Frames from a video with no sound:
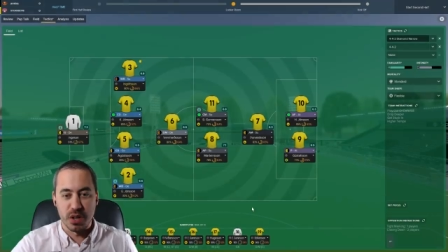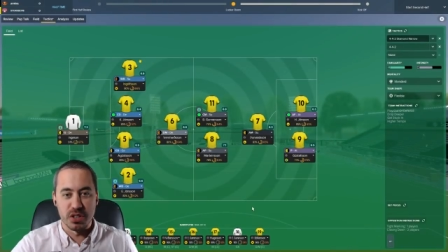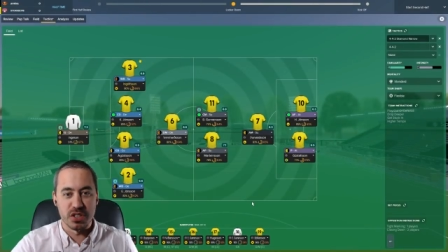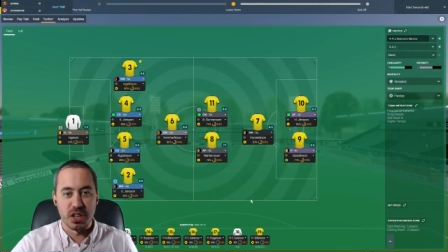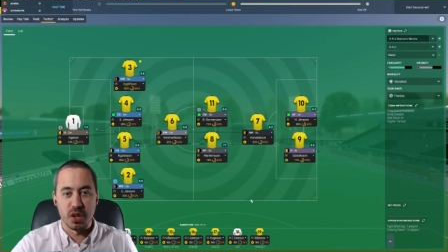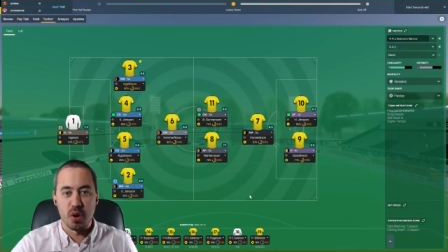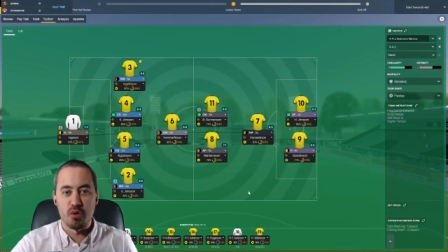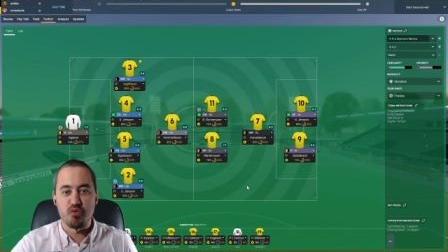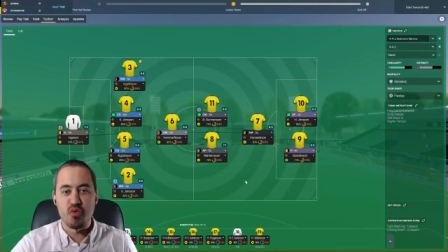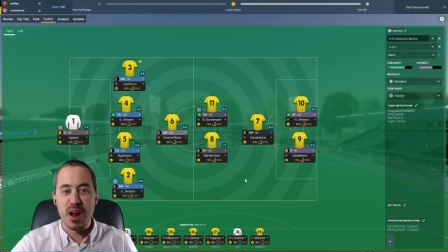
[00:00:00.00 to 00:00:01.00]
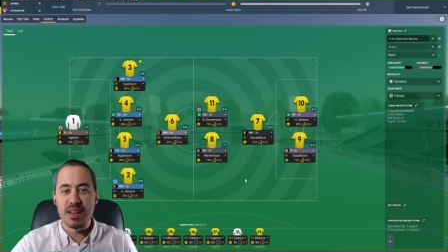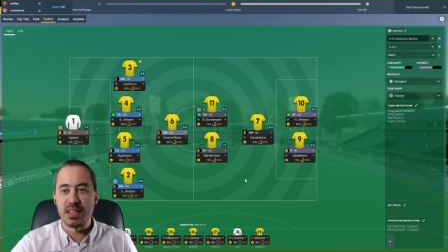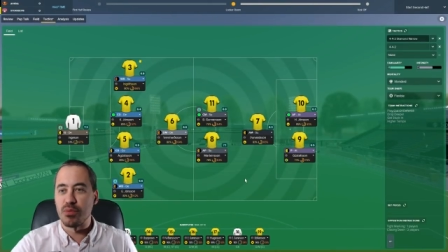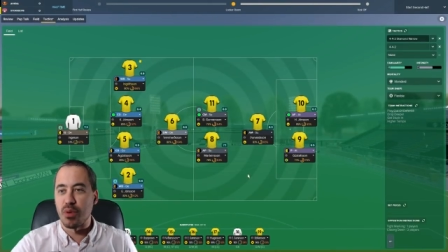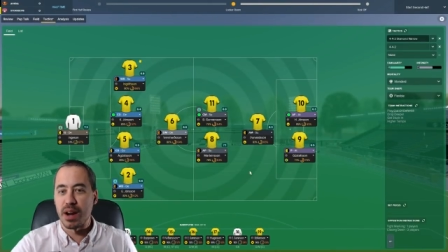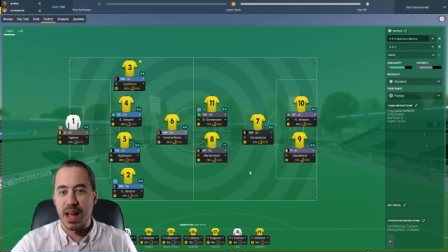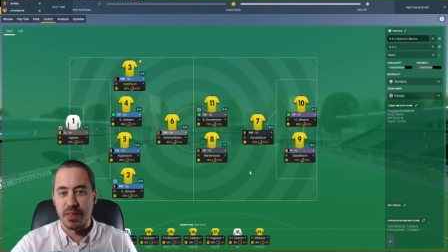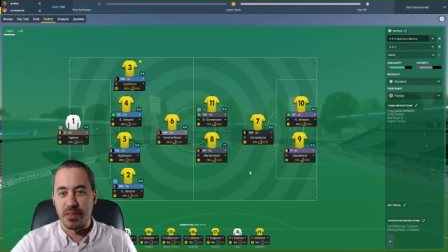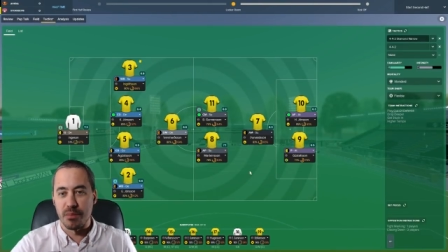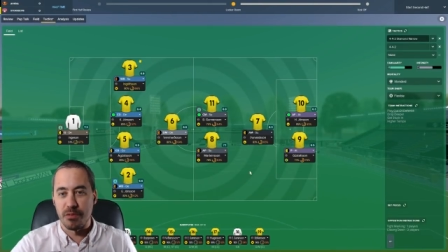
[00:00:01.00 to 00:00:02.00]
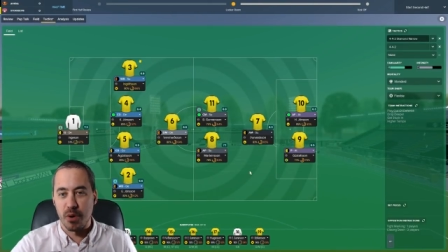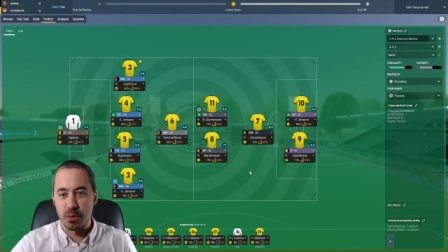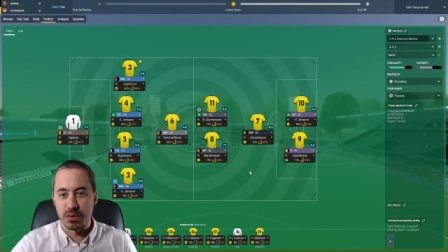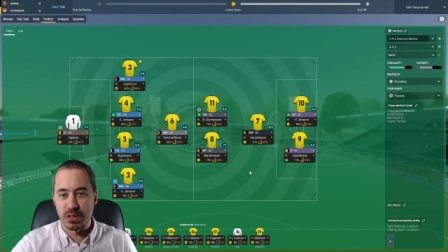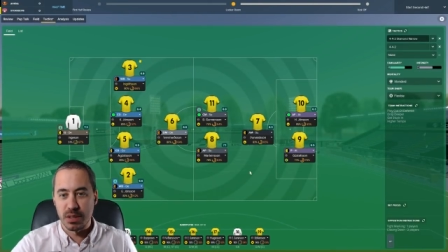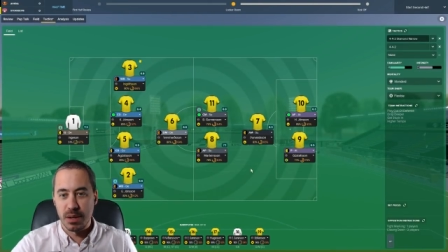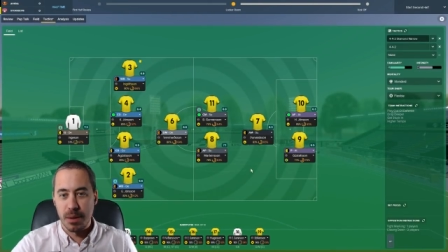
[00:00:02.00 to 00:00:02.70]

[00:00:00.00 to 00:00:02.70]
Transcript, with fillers: We're just going to go crazy running at them, folks.